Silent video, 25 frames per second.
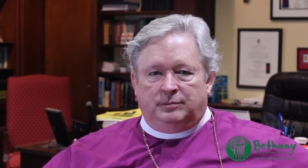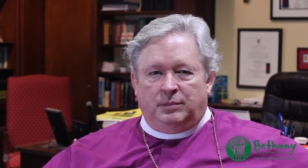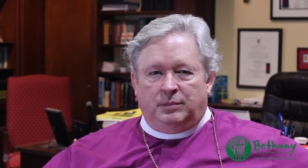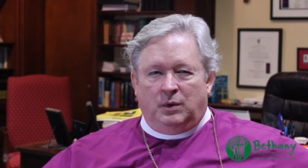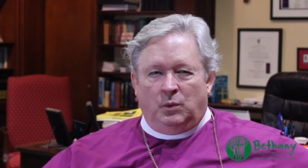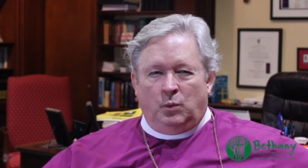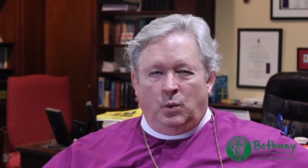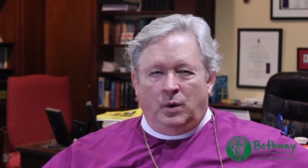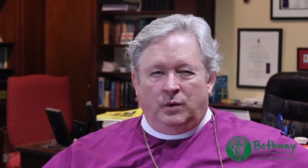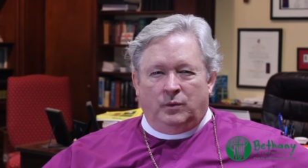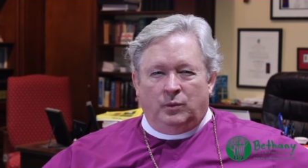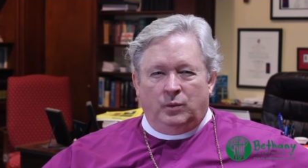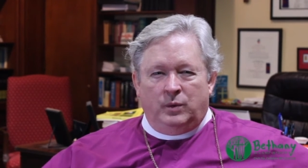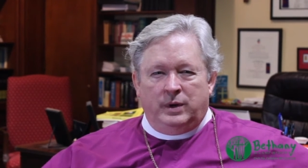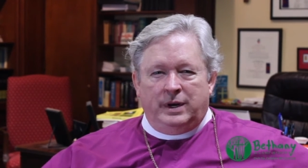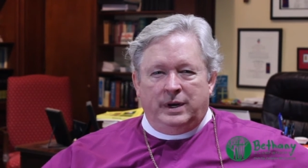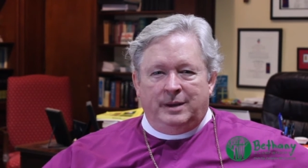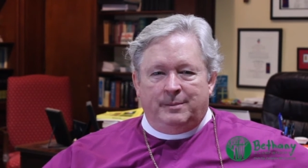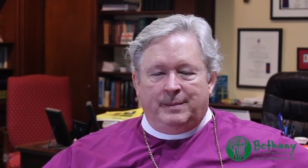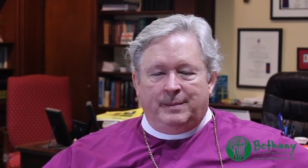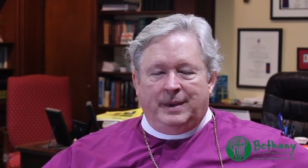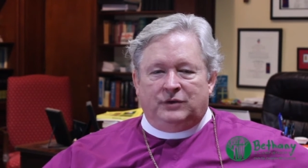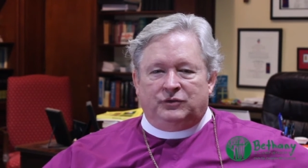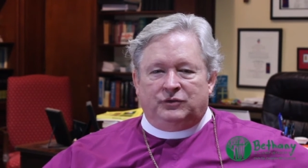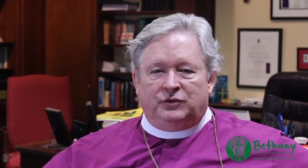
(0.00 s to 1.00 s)
But what
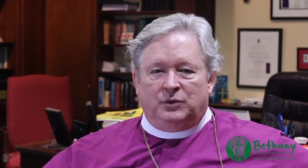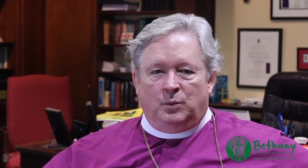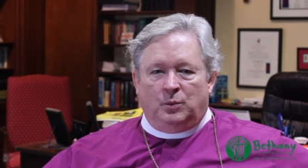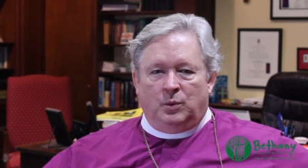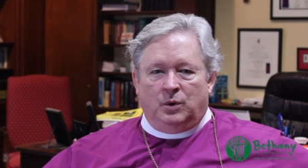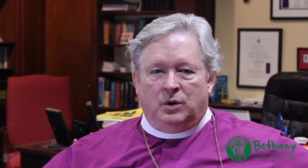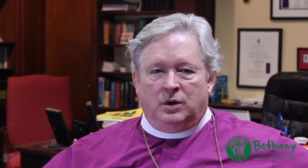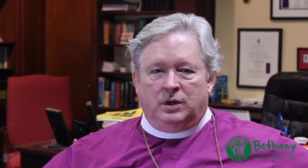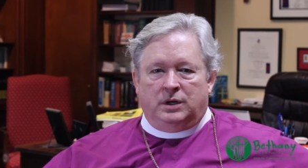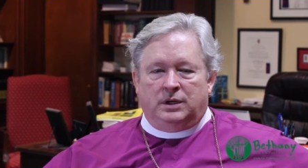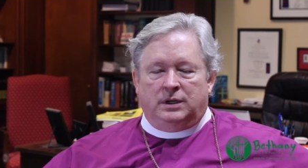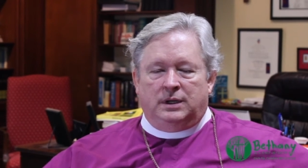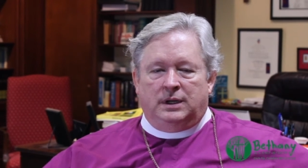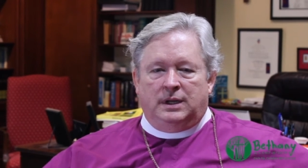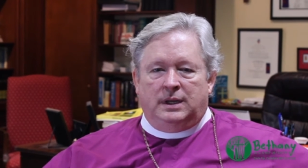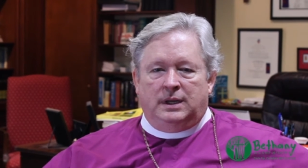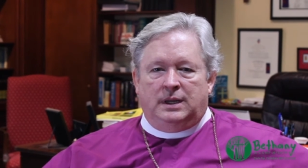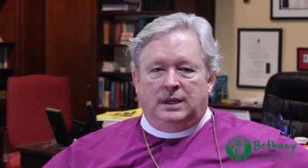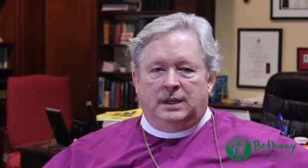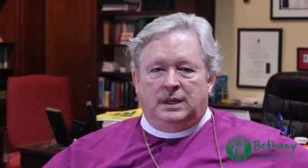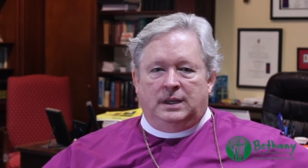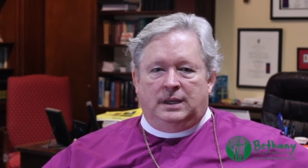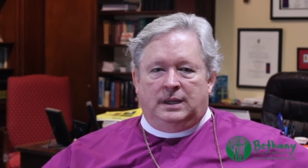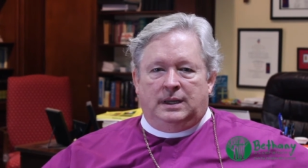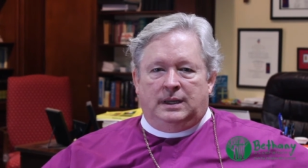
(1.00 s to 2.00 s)
really makes it work
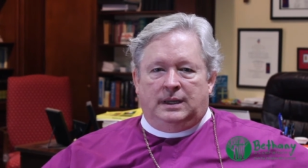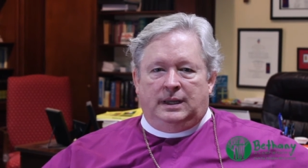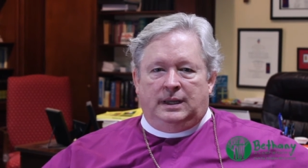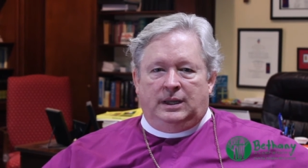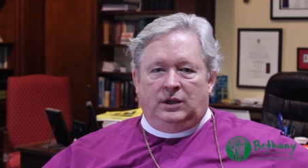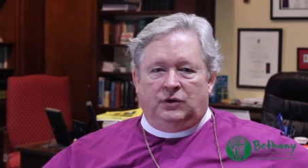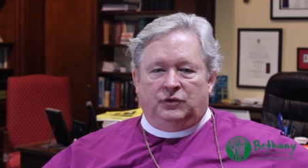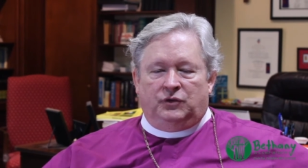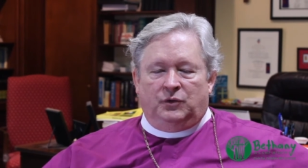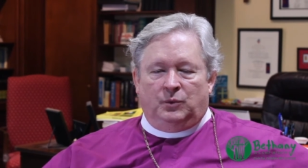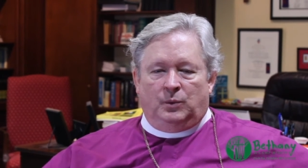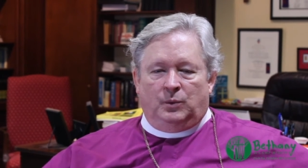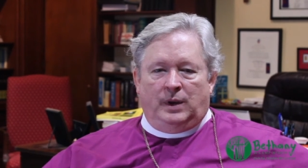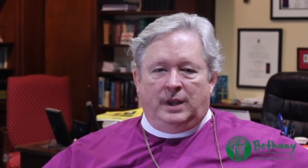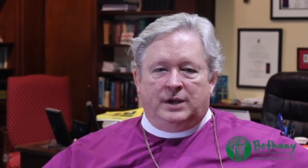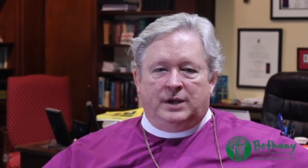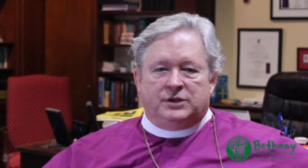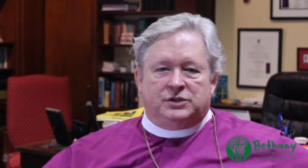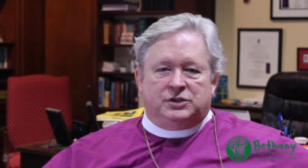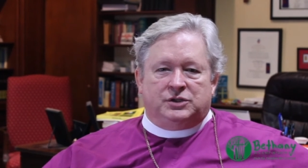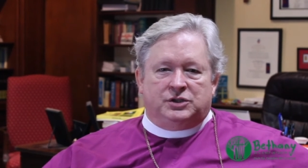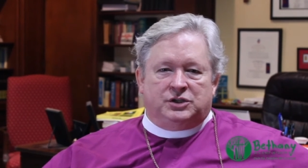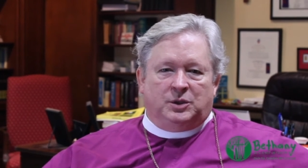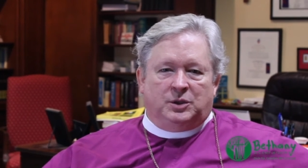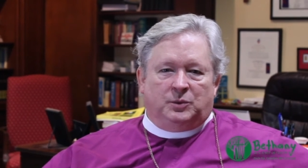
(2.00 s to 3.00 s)
is the
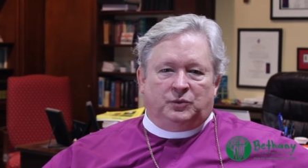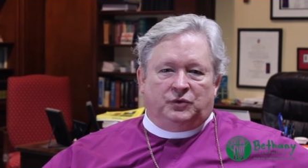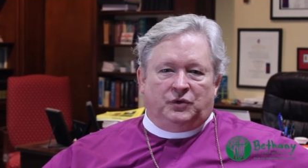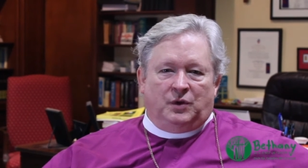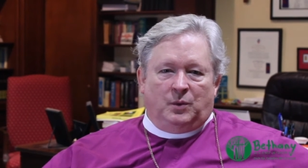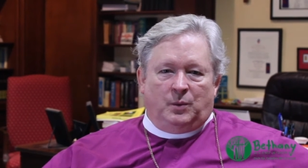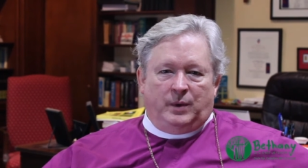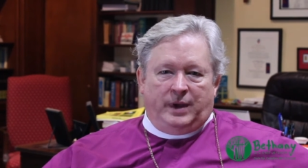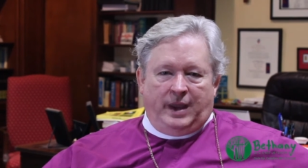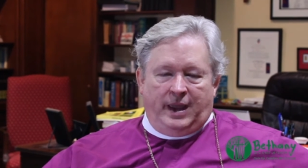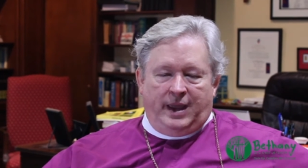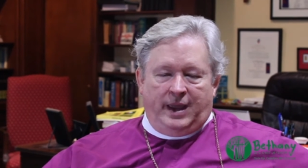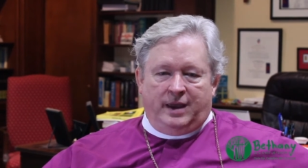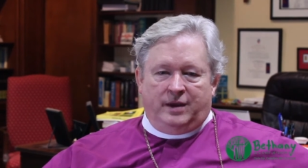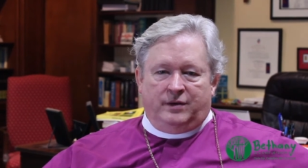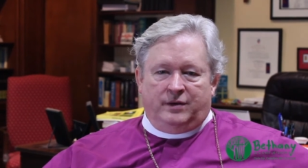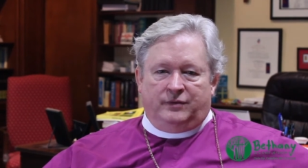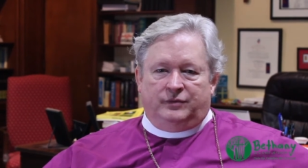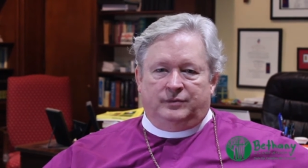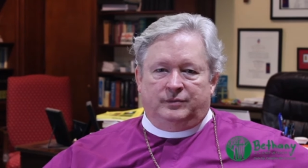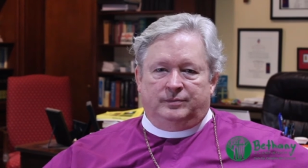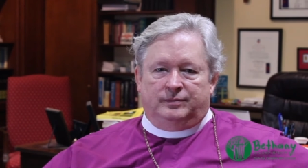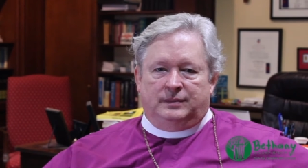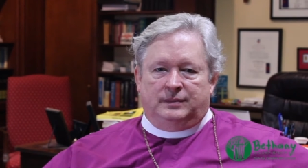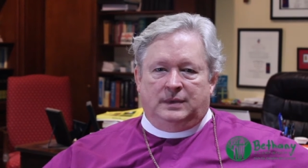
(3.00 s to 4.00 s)
relationships that we
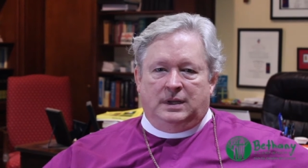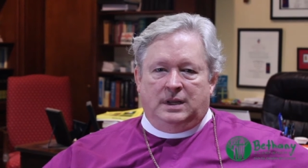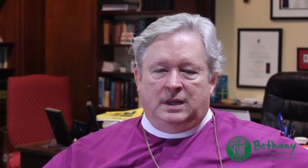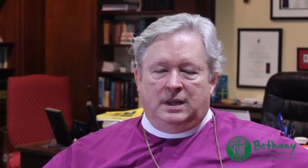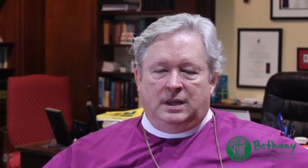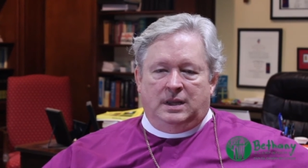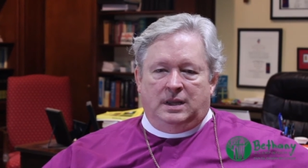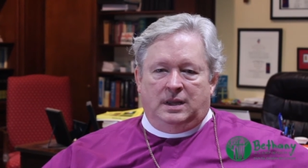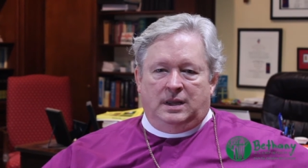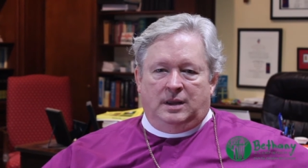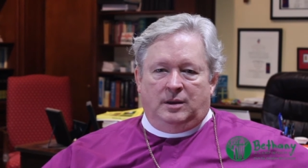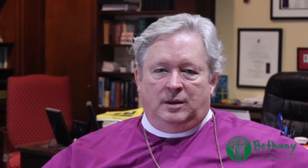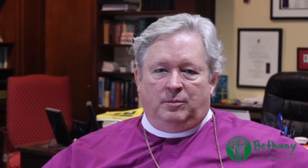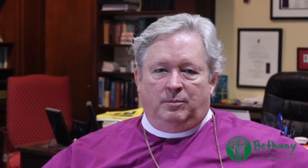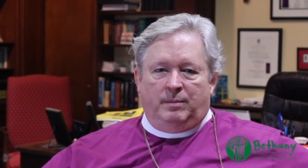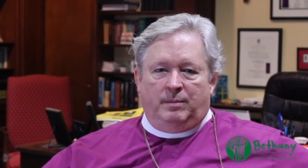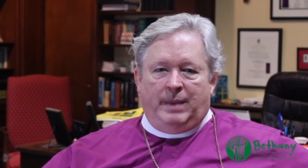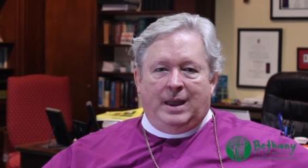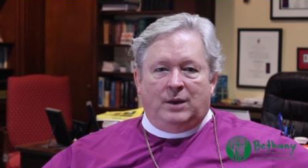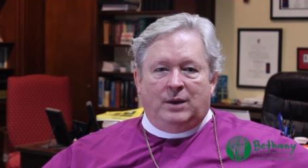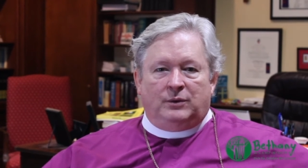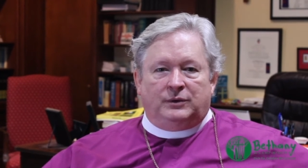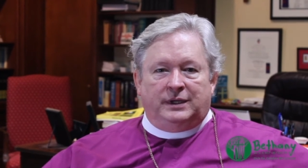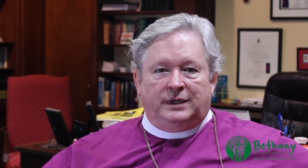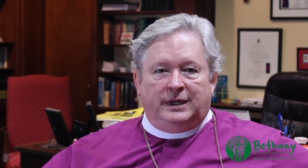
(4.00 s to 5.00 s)
have
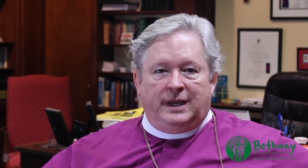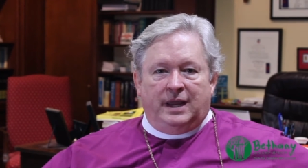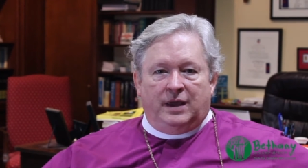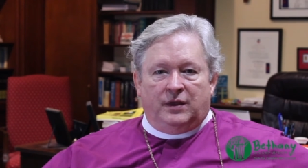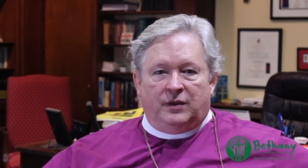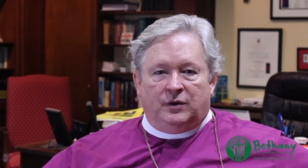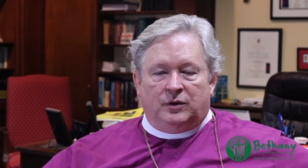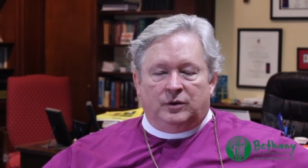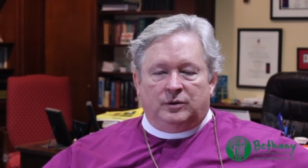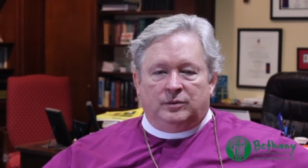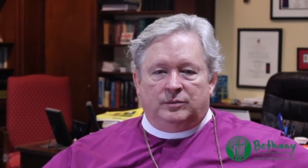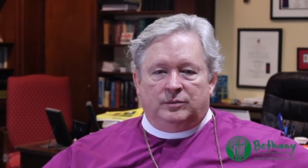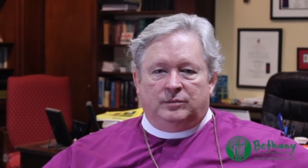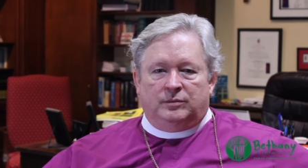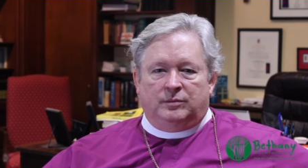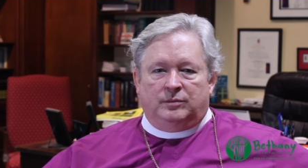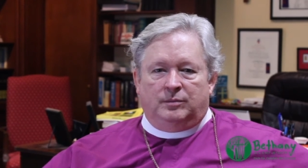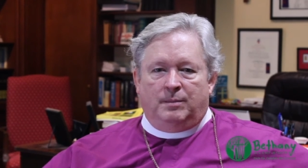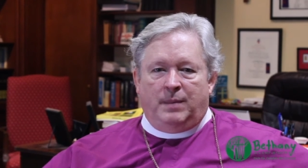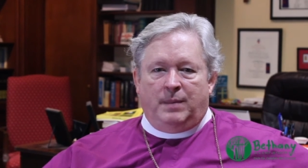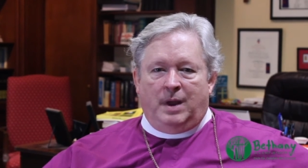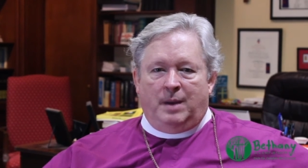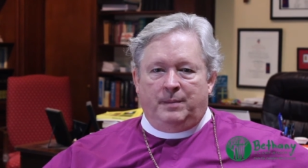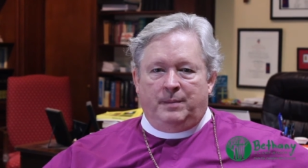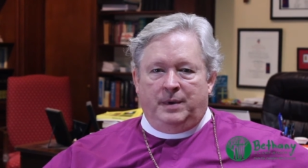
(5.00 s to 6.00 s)
bound together
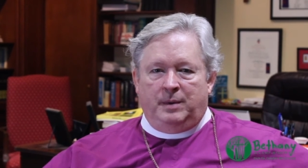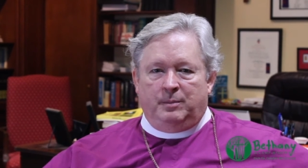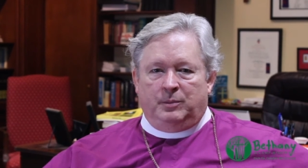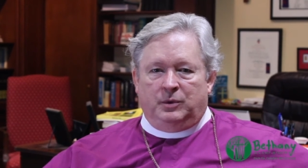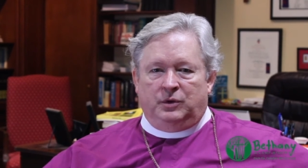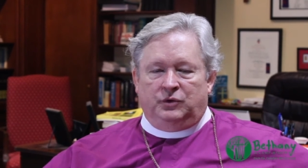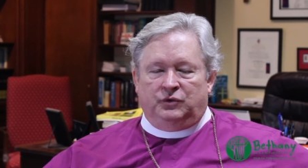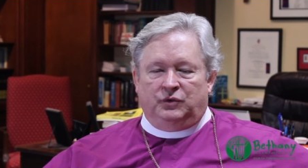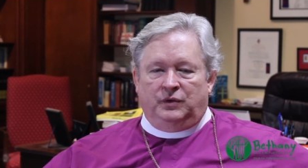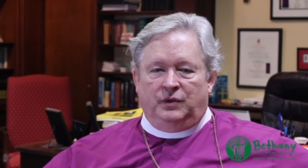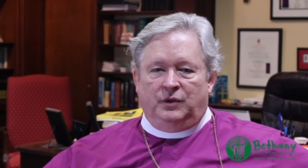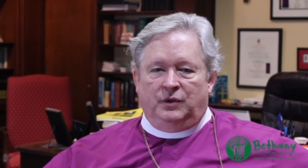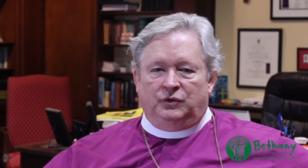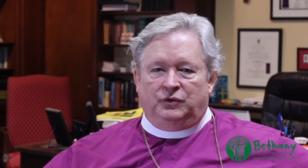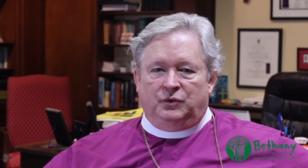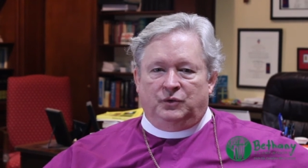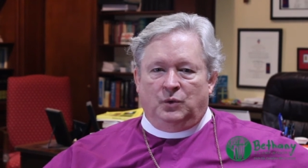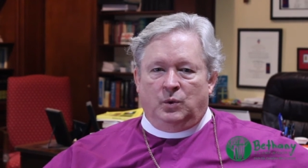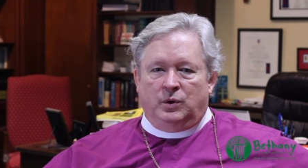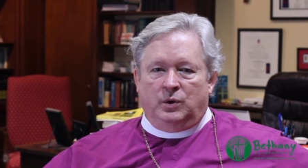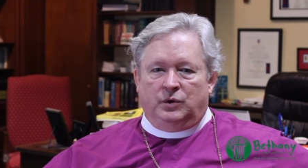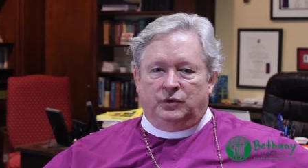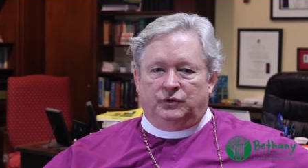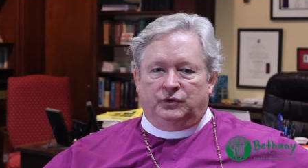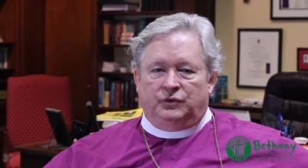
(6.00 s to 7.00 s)
by memories and the
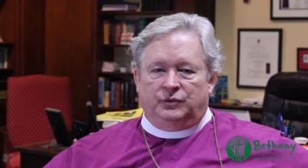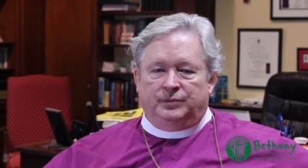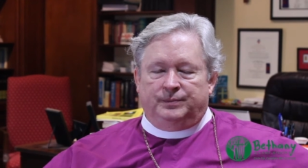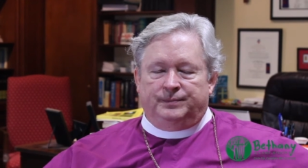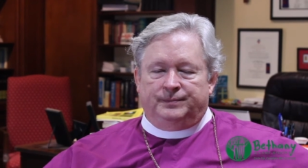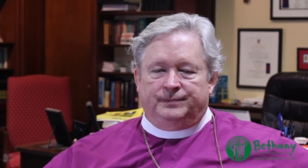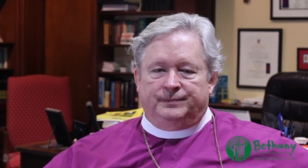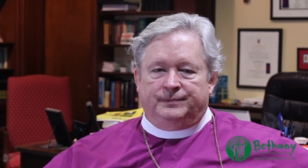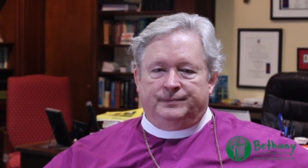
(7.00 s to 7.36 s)
stories.